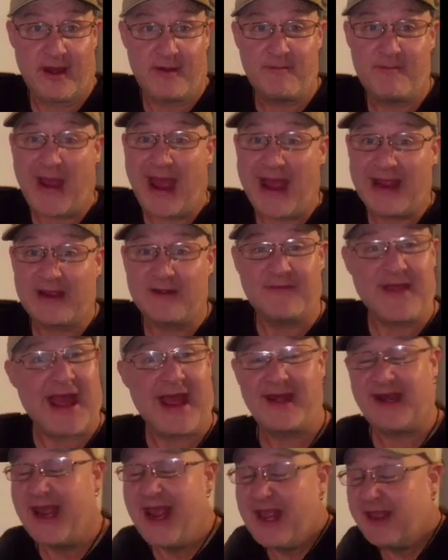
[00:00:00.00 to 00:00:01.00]
in back of
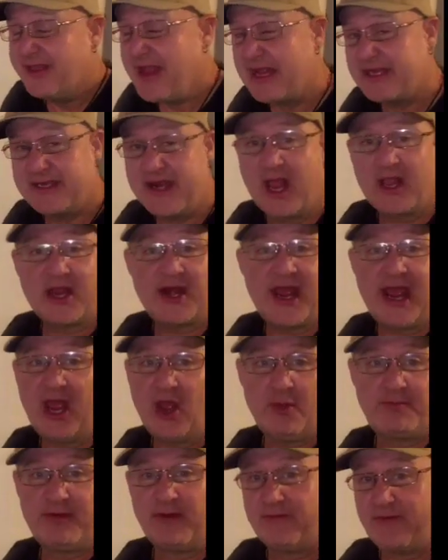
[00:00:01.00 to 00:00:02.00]
that, that's not going
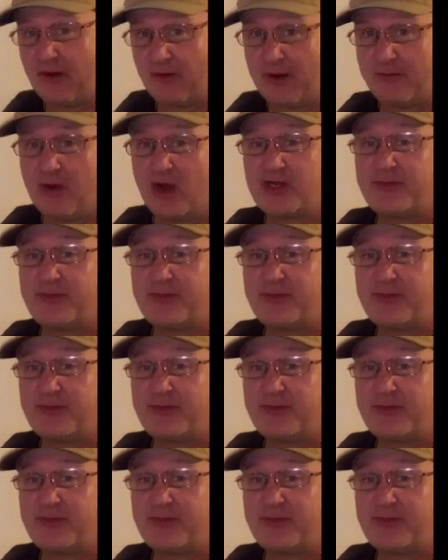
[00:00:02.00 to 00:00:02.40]
to help you very